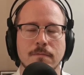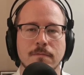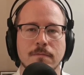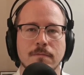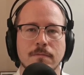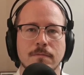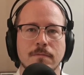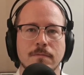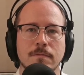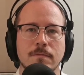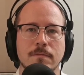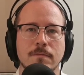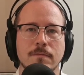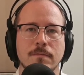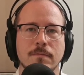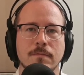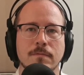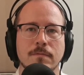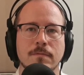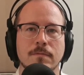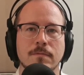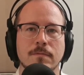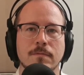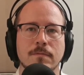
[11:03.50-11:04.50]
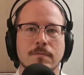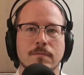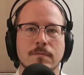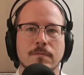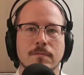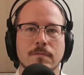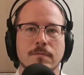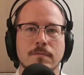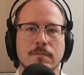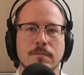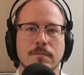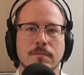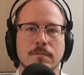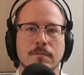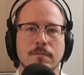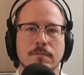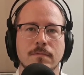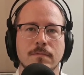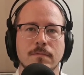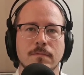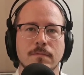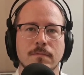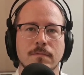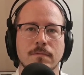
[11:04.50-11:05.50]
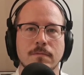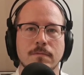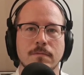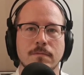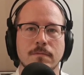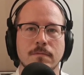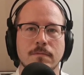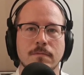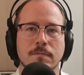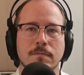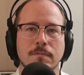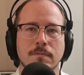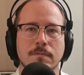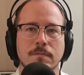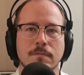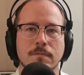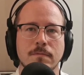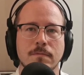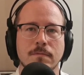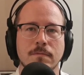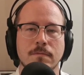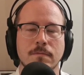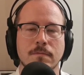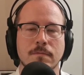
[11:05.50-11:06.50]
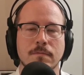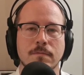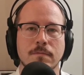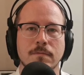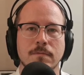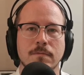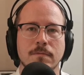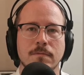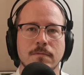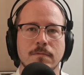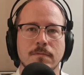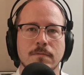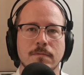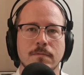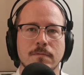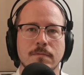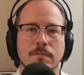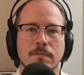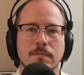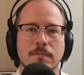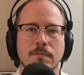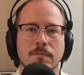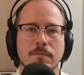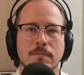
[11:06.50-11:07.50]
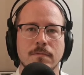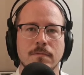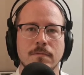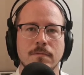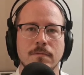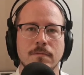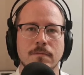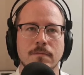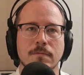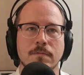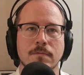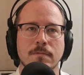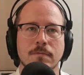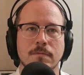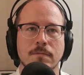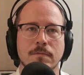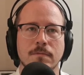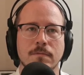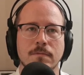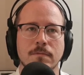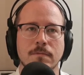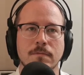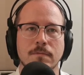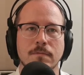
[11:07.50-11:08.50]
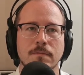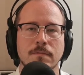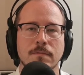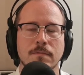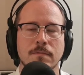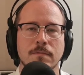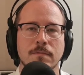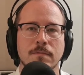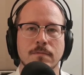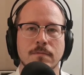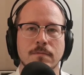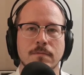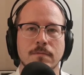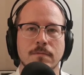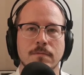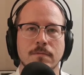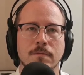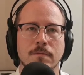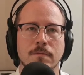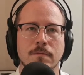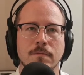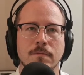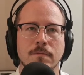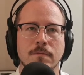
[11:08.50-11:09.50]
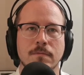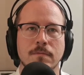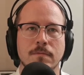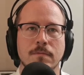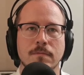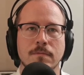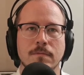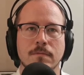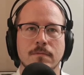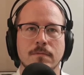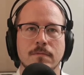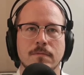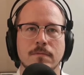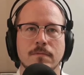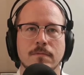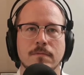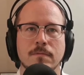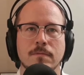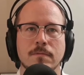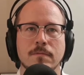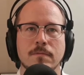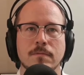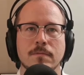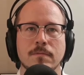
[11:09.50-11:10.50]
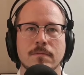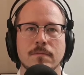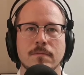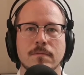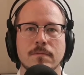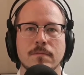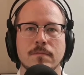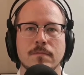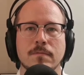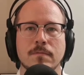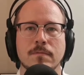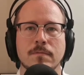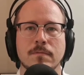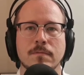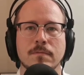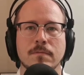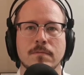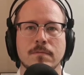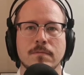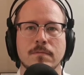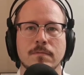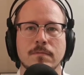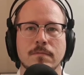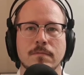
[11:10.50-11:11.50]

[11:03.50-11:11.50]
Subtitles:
The person shown says nothing.